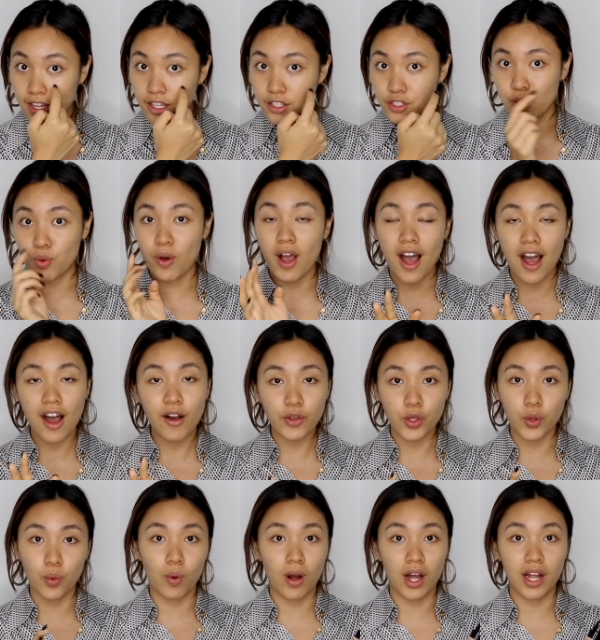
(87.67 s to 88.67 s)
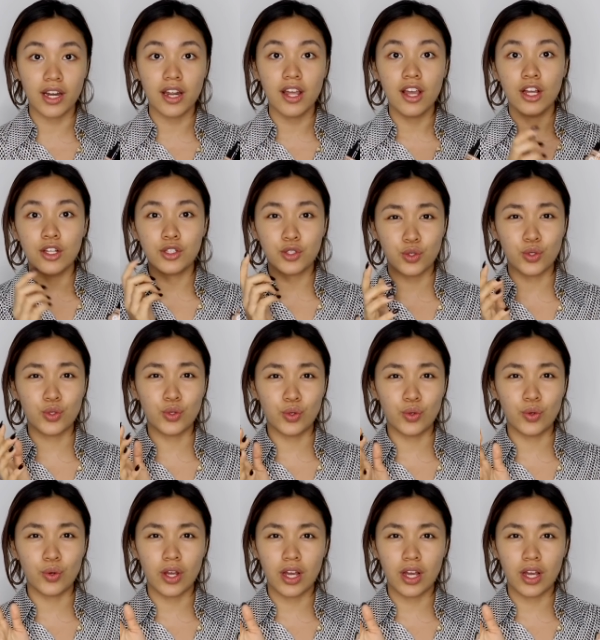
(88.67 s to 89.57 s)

So how you want to